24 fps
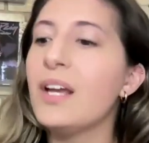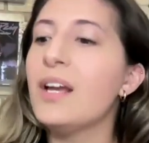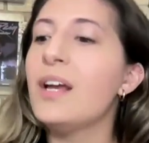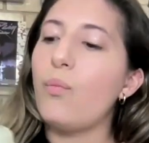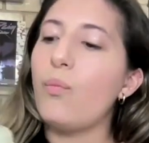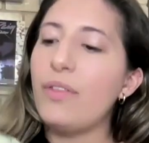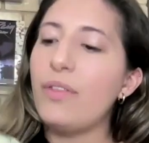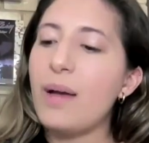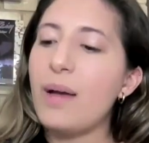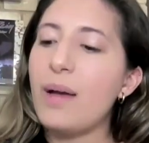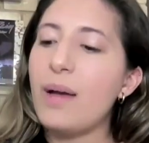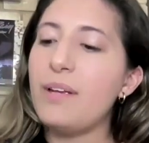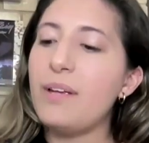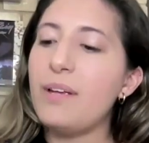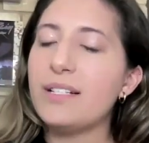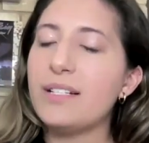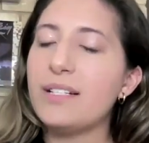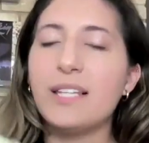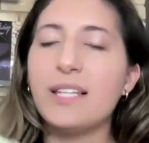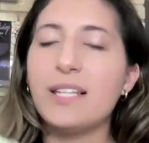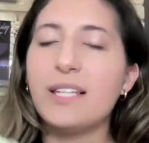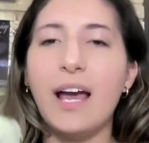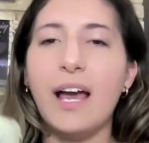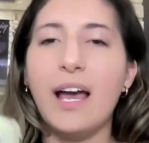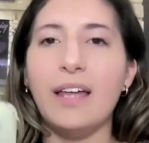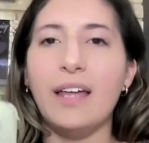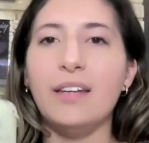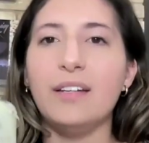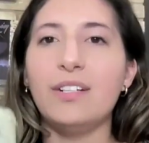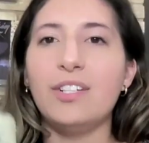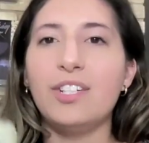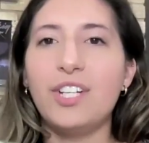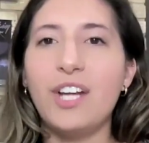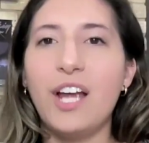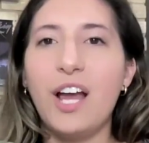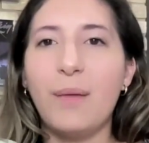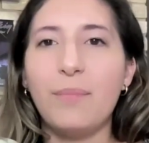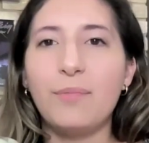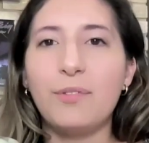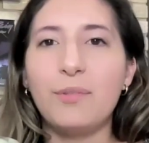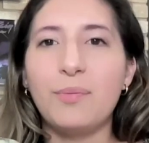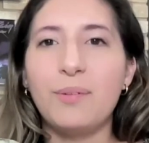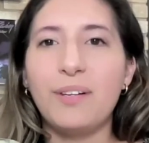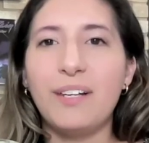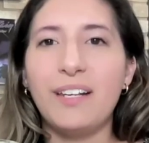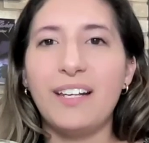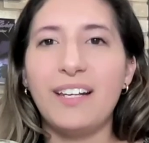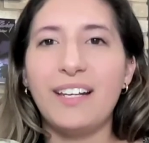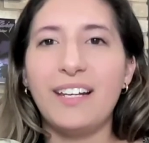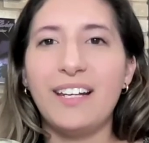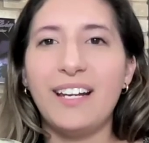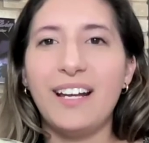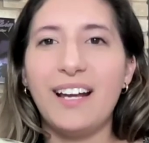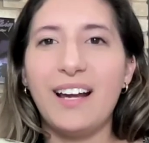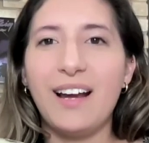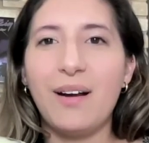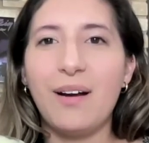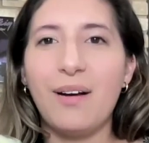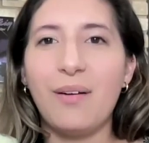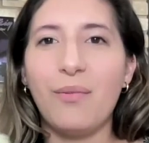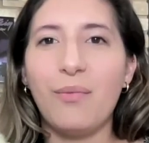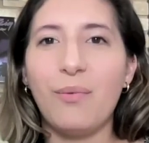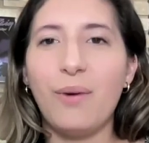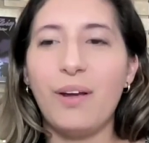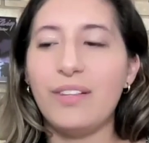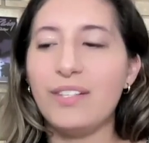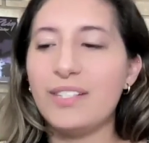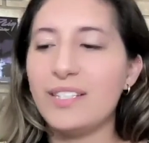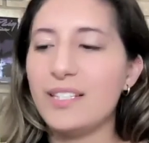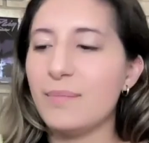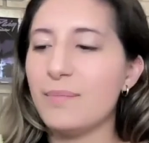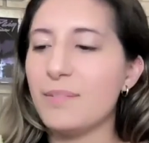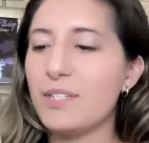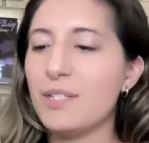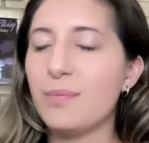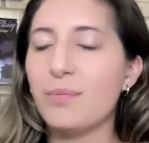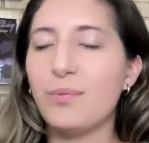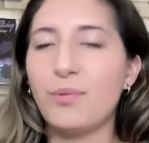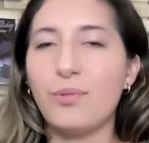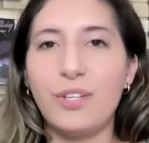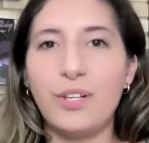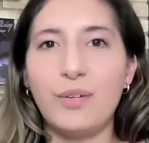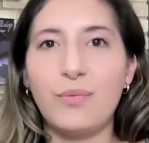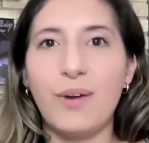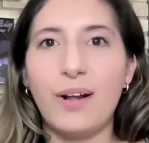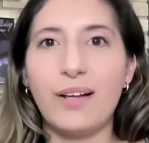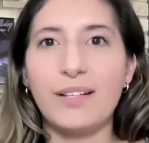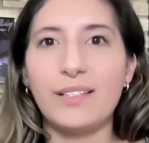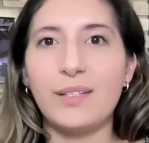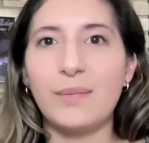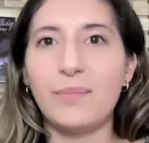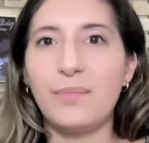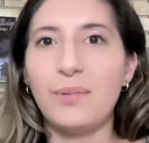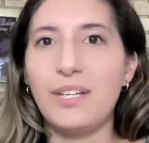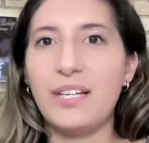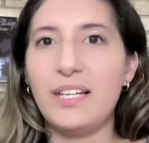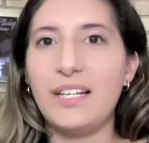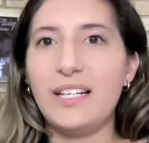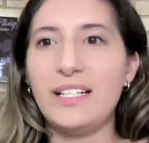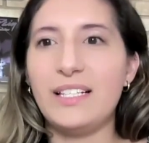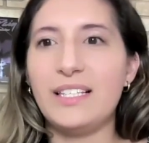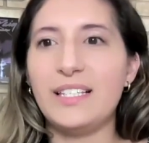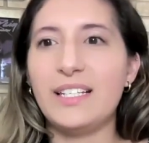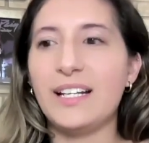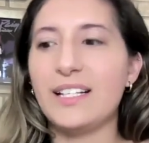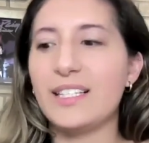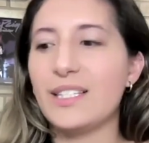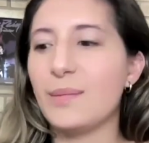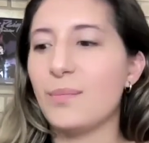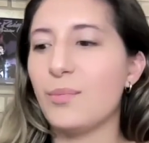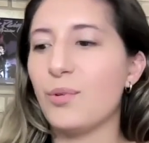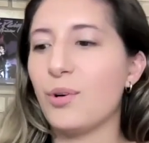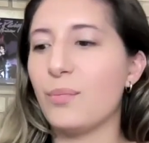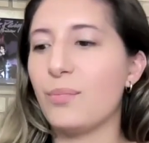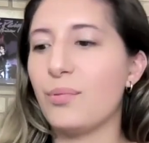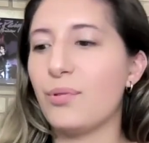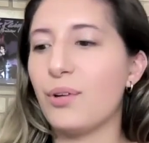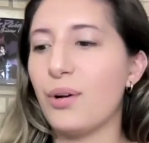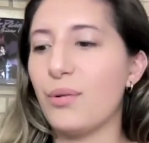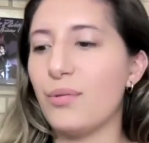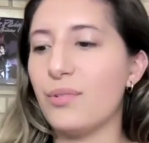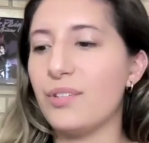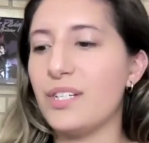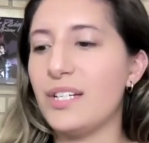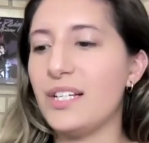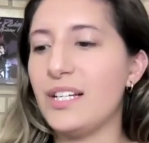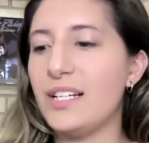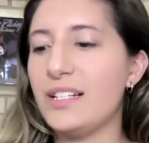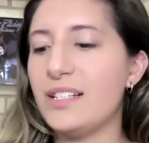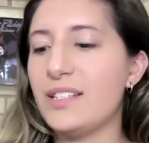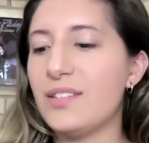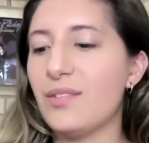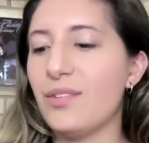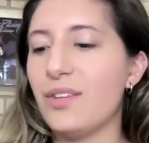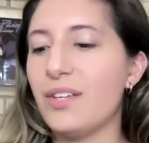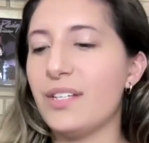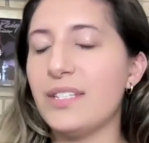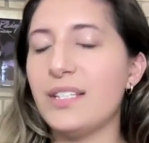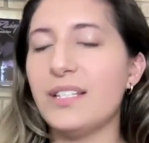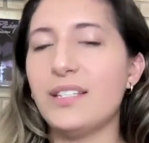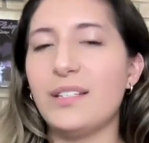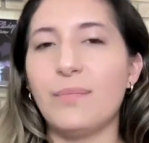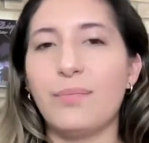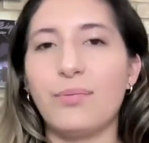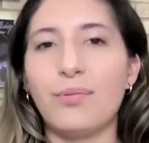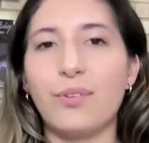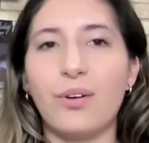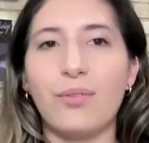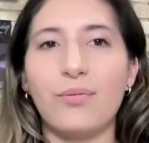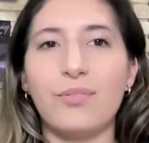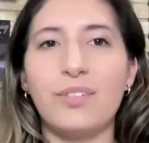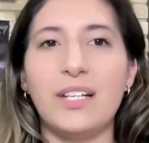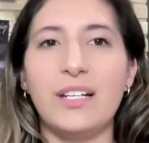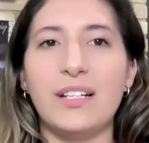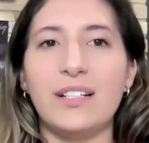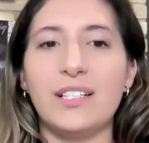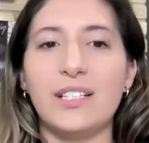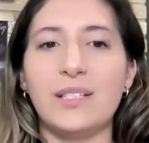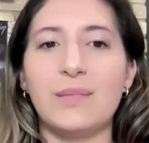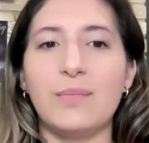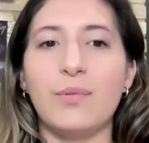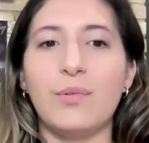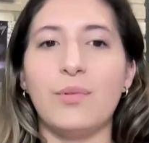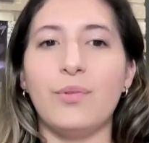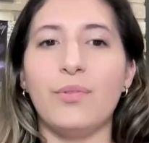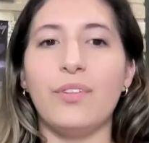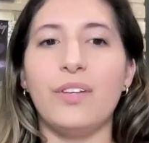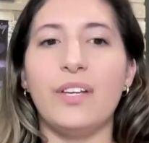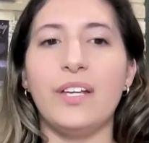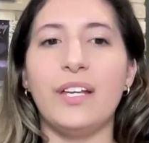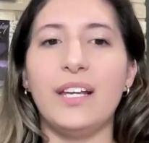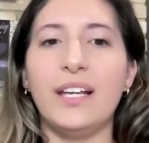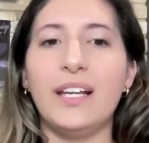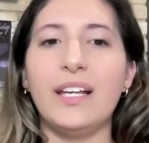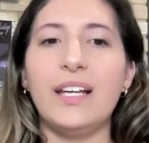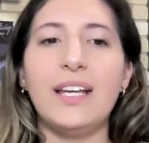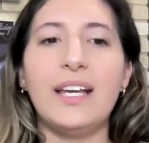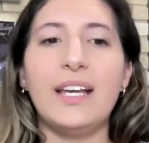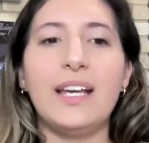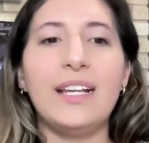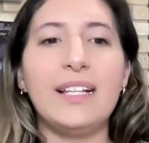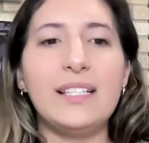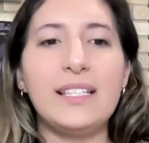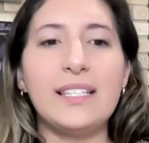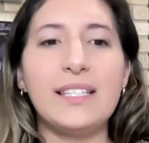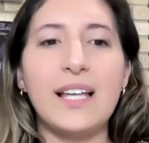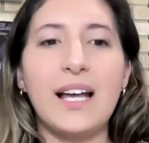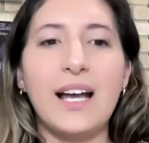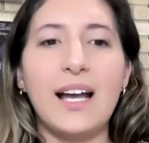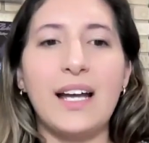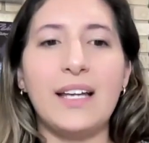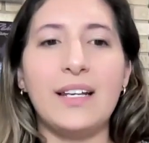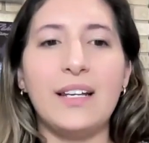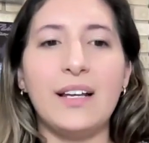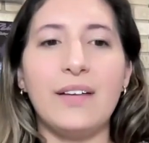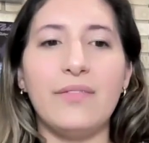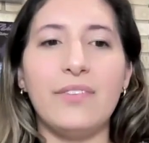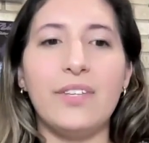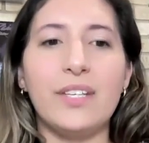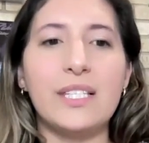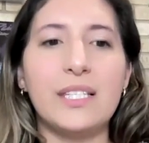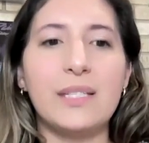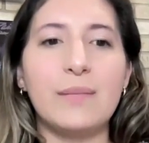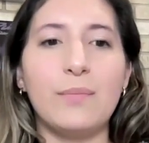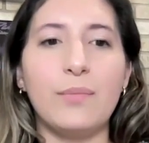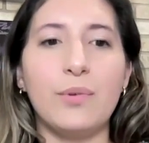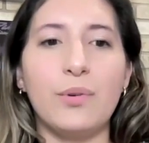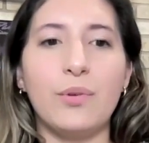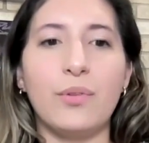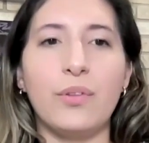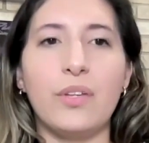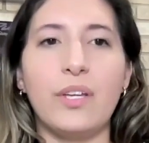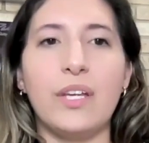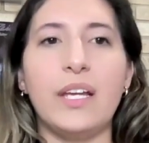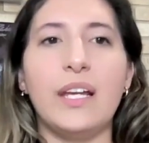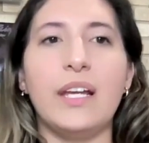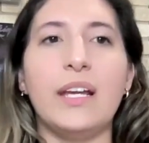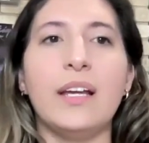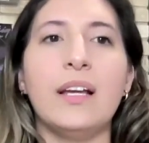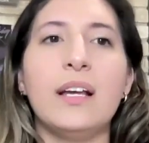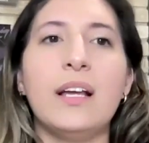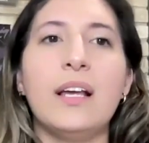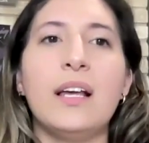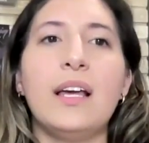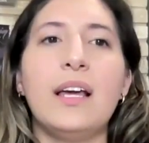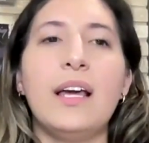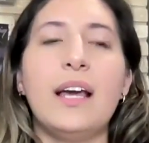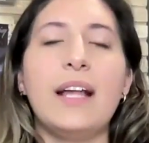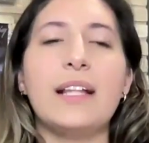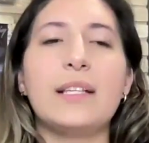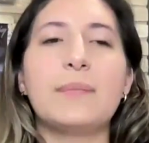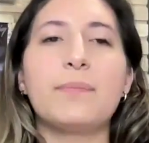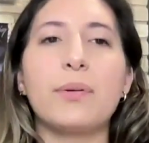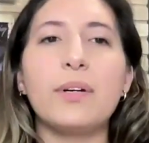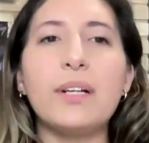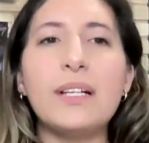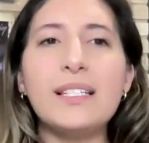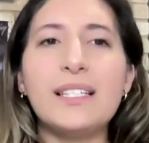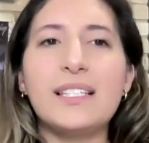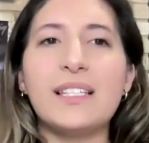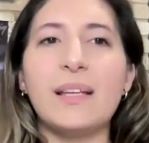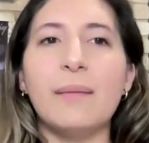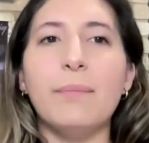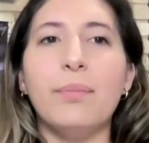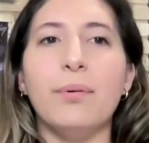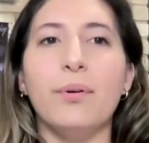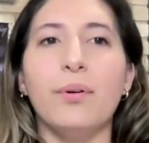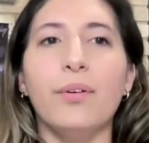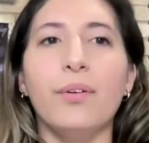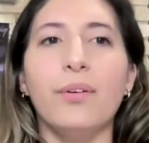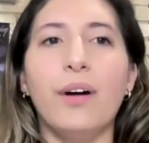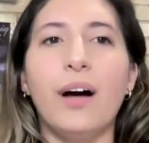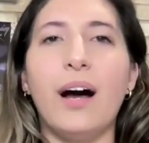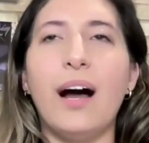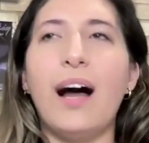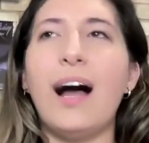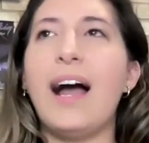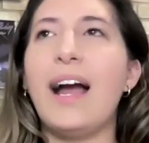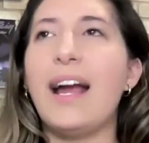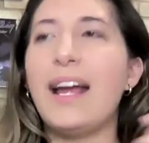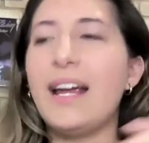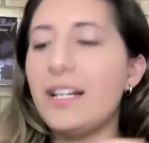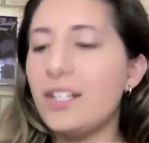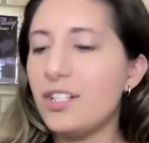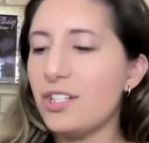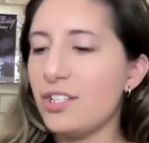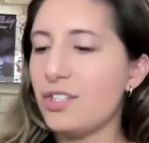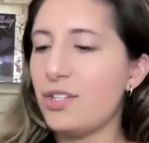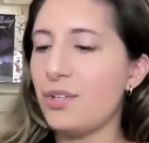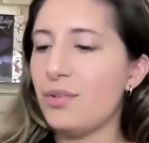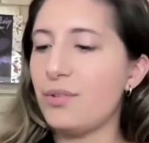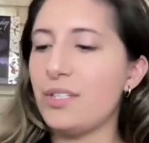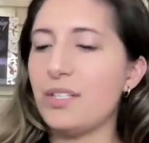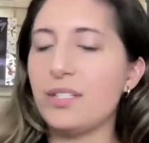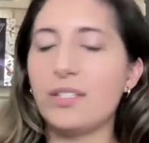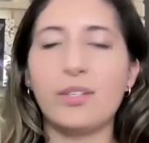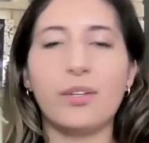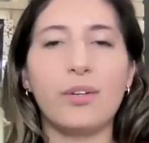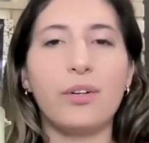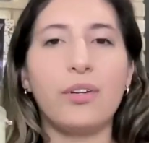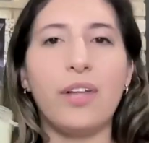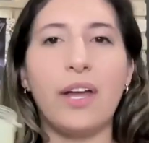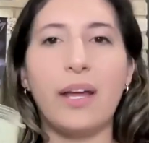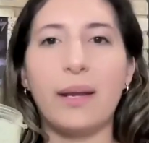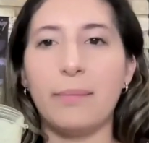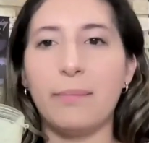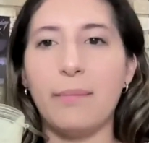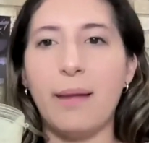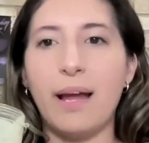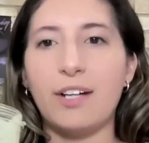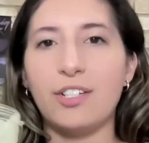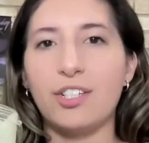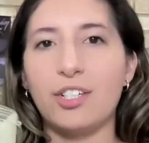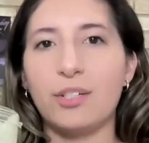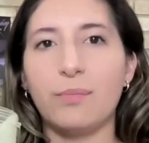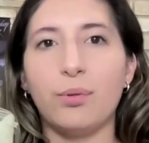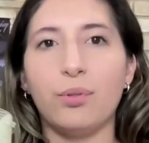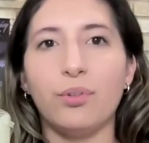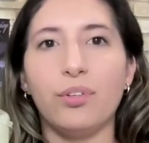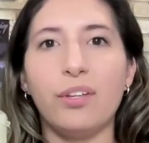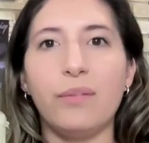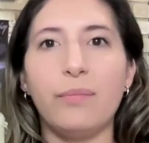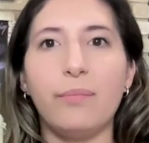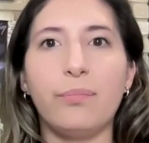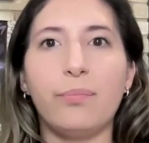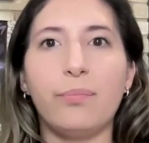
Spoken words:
With that being said, she helped me with some smoothie recipes to get some more protein. So this is a protein smoothie. Inside of this smoothie, it's pretty simple. I just use this little like magic bullet